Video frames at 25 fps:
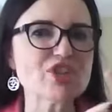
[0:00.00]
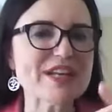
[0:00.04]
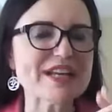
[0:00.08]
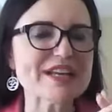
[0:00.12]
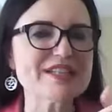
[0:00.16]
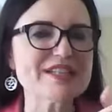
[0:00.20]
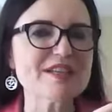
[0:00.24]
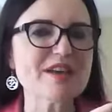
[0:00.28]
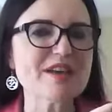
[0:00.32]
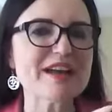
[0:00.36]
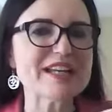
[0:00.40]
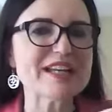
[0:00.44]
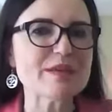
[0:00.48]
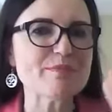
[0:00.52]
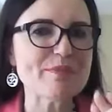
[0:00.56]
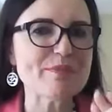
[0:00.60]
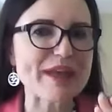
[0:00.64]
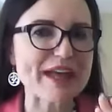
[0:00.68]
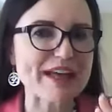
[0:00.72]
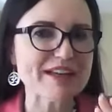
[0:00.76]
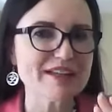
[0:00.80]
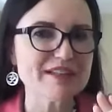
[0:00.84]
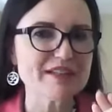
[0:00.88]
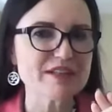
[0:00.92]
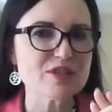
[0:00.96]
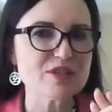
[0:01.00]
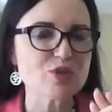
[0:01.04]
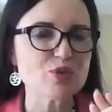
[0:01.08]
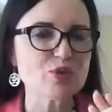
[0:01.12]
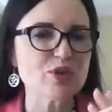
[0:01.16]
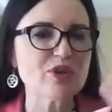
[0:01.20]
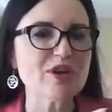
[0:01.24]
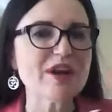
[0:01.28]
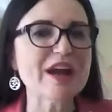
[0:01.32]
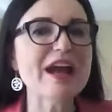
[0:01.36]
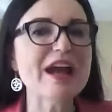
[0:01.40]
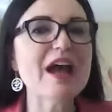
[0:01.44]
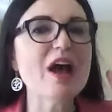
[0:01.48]
anxiety, and panic
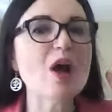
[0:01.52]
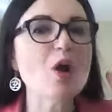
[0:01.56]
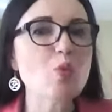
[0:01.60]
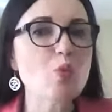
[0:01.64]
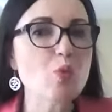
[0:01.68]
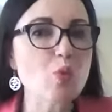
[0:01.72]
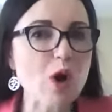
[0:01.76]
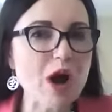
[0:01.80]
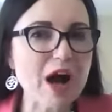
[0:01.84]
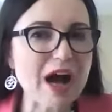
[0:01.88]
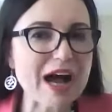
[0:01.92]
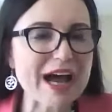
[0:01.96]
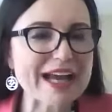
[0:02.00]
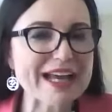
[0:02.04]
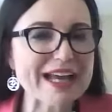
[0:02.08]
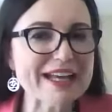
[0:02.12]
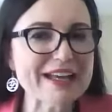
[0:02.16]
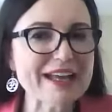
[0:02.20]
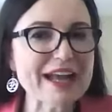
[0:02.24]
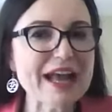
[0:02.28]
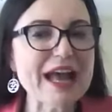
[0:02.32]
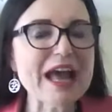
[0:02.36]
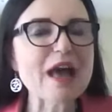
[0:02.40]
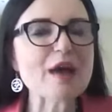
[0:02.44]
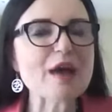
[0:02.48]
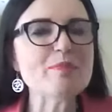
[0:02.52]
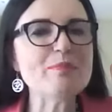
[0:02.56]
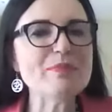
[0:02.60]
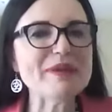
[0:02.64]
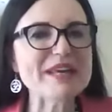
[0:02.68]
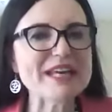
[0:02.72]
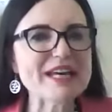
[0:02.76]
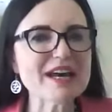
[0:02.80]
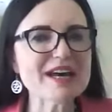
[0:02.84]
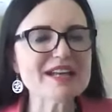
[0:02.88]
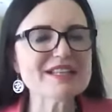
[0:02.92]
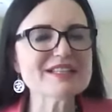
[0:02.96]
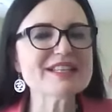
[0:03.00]
disorder. Why?
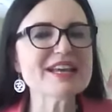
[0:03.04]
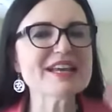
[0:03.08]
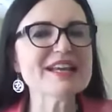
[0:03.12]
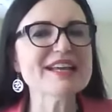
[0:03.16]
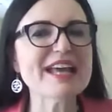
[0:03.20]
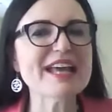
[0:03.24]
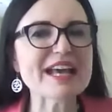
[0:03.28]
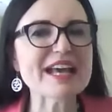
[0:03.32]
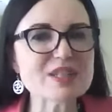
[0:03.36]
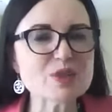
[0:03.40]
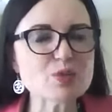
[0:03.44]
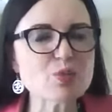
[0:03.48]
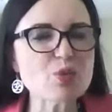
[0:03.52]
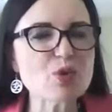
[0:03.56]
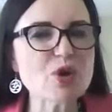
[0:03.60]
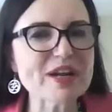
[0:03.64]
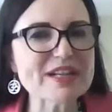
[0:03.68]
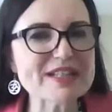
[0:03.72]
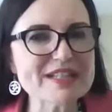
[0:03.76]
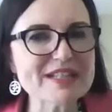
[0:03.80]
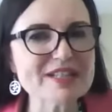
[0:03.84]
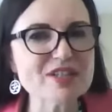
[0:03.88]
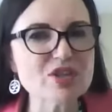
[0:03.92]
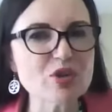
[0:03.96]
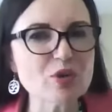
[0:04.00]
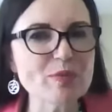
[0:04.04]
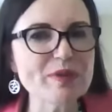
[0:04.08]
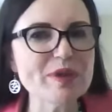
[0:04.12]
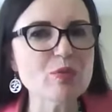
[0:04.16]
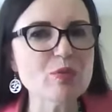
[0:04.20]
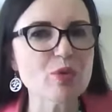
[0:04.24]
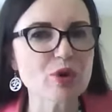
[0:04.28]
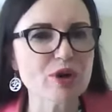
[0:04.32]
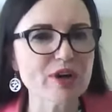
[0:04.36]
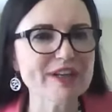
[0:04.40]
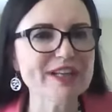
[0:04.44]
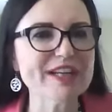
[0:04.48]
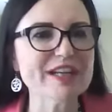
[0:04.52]
Because guess where I'd still be
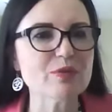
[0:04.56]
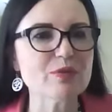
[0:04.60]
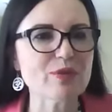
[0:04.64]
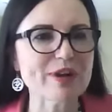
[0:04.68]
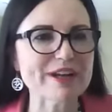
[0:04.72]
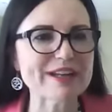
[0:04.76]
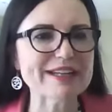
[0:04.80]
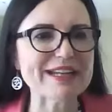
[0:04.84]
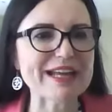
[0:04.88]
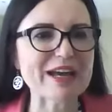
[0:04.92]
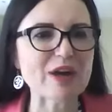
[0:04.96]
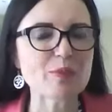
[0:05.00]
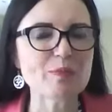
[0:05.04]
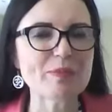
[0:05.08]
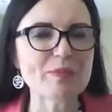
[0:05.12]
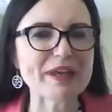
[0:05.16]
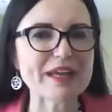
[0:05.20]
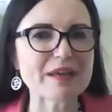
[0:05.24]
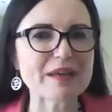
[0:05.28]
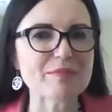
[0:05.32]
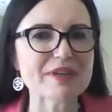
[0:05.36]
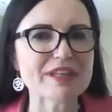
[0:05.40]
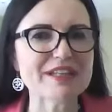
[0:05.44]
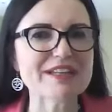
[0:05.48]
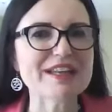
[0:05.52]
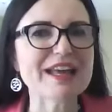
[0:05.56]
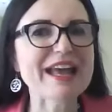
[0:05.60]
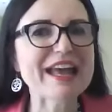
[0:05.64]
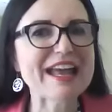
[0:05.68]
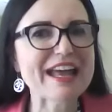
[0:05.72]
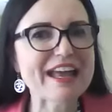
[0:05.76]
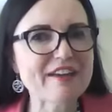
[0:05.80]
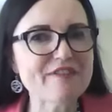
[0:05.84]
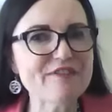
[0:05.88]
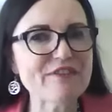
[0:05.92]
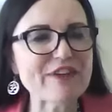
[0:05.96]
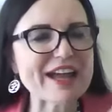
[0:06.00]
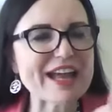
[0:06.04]
working right now, Payman,
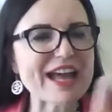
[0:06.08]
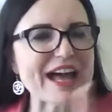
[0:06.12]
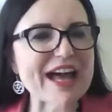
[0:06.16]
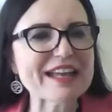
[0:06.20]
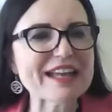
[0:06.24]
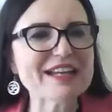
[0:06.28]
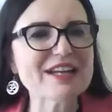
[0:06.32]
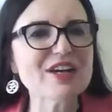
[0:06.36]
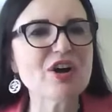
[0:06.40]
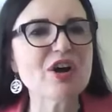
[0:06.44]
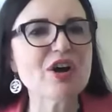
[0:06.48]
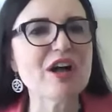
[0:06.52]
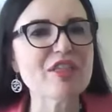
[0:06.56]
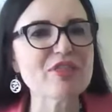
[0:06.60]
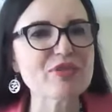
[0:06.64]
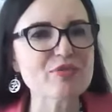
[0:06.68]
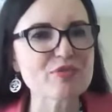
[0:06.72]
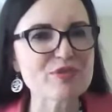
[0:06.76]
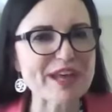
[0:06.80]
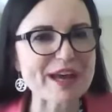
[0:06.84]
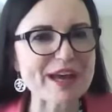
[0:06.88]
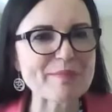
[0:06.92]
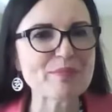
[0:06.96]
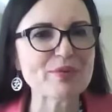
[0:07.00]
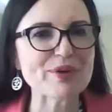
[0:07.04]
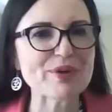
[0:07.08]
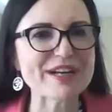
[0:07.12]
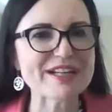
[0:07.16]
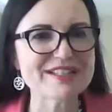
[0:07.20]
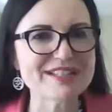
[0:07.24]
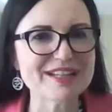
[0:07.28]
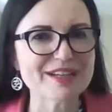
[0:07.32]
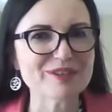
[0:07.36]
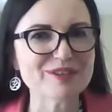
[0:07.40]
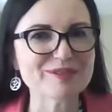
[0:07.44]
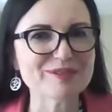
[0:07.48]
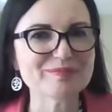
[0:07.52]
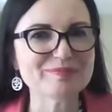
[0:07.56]
if I hadn't gone through that
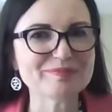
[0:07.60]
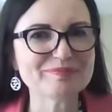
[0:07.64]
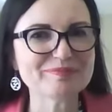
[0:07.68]
breakdown?